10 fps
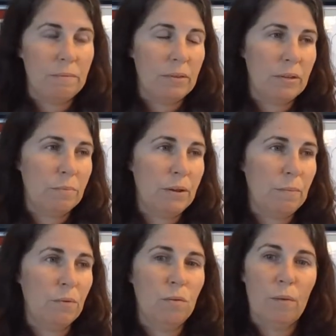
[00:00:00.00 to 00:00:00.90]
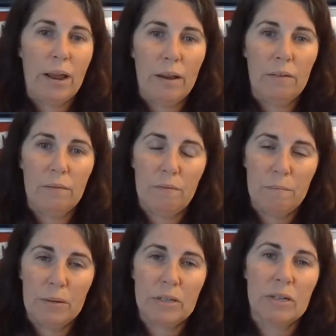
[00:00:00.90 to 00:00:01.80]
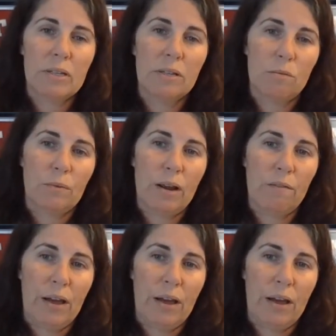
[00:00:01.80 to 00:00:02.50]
These people who ran businesses and ran